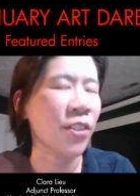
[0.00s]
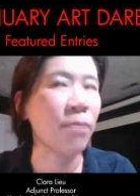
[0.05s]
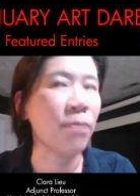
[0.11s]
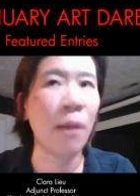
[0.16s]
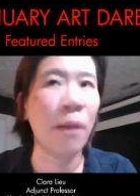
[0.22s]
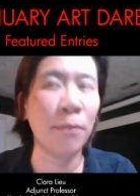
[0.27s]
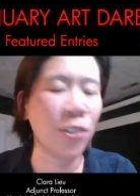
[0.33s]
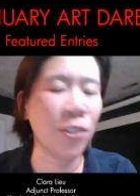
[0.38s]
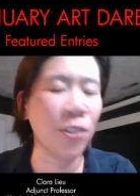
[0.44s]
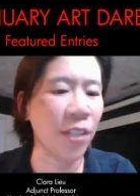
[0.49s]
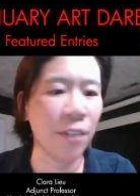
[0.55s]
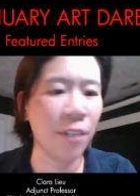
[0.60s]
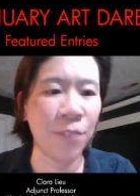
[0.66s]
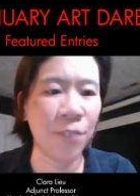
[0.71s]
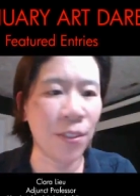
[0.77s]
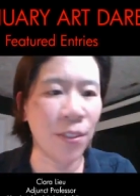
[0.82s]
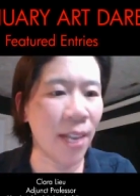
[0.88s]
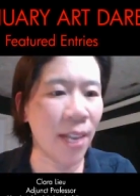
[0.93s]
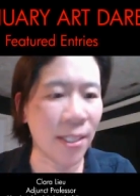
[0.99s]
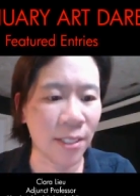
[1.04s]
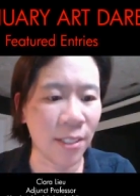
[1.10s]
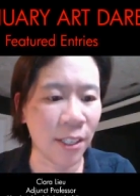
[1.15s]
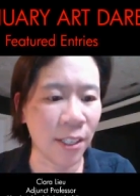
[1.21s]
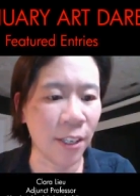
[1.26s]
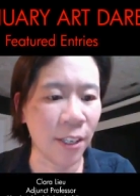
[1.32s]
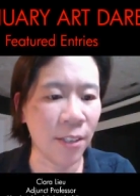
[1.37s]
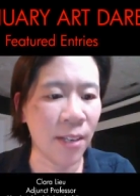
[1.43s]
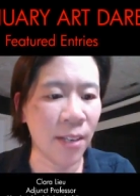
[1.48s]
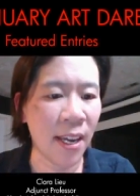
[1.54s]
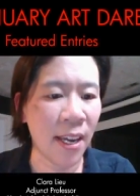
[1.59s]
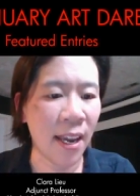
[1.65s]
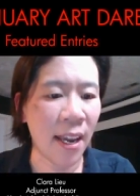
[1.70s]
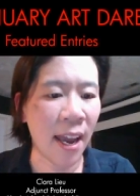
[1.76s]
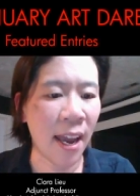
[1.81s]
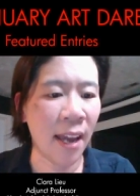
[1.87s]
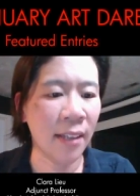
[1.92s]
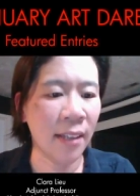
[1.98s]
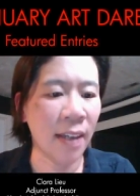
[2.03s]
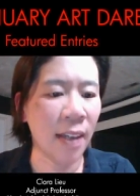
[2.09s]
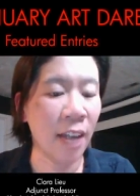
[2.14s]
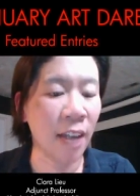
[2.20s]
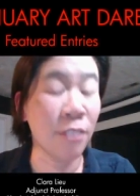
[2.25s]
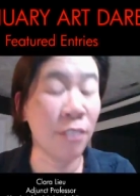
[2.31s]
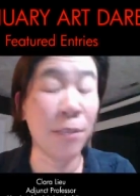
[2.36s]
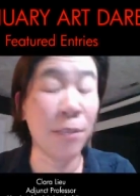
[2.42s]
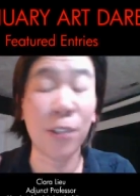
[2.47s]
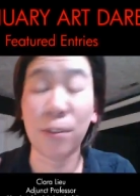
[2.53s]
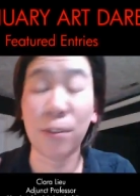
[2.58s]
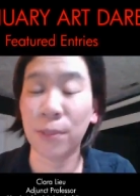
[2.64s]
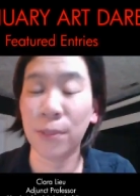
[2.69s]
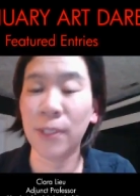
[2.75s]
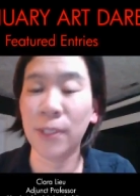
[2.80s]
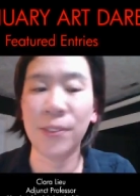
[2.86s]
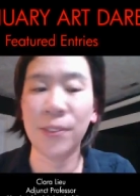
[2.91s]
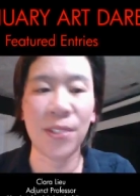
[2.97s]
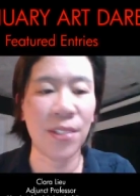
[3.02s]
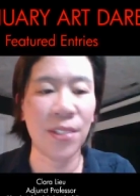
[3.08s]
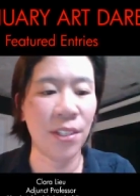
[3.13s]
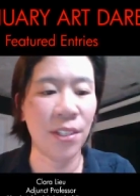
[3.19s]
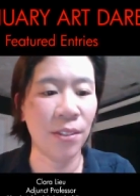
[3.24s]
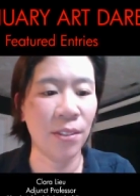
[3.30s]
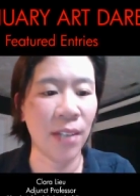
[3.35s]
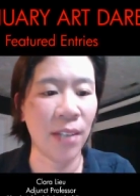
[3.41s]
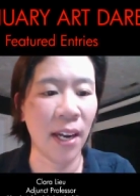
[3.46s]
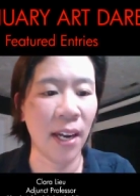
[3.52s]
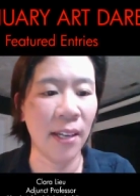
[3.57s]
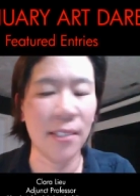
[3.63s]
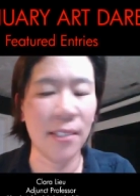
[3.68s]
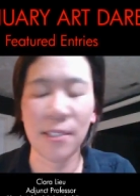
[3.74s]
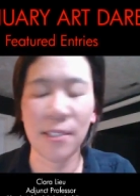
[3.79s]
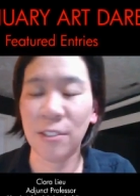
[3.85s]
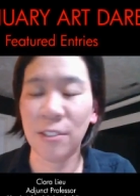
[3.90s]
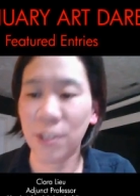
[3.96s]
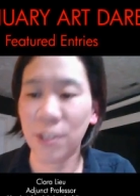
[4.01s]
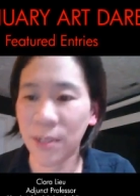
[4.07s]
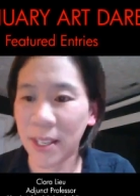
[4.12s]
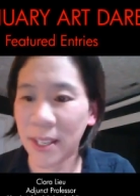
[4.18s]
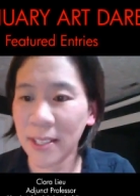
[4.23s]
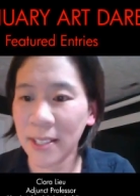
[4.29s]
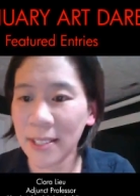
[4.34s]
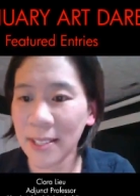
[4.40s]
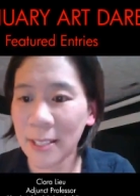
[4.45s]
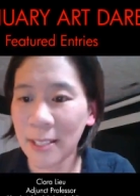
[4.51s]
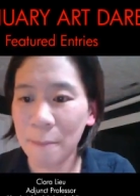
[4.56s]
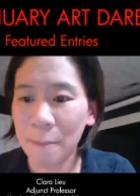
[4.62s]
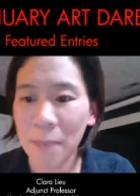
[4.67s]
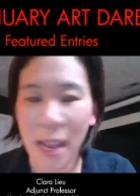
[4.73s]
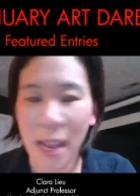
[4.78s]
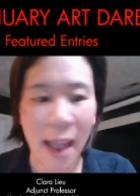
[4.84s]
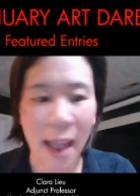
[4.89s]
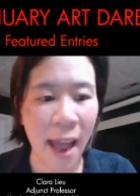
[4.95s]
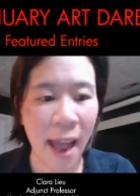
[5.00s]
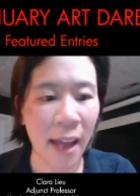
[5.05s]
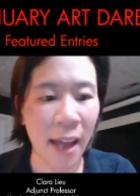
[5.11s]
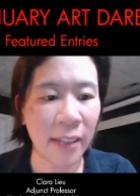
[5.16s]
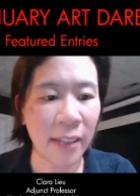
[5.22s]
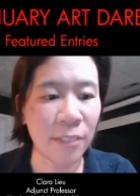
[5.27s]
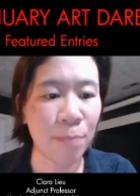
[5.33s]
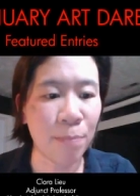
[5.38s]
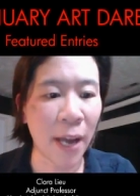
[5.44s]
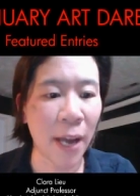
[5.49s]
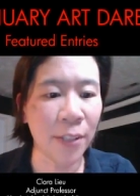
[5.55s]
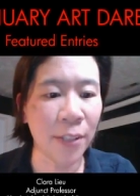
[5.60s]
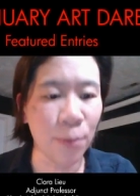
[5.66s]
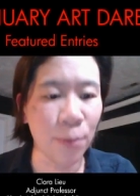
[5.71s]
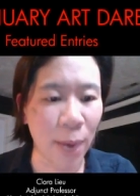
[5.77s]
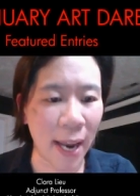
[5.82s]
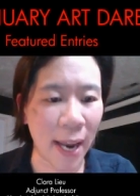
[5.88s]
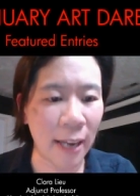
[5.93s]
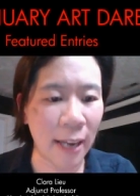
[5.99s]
published it a few days ago, and I would be thrilled to see you guys do this. And by the way,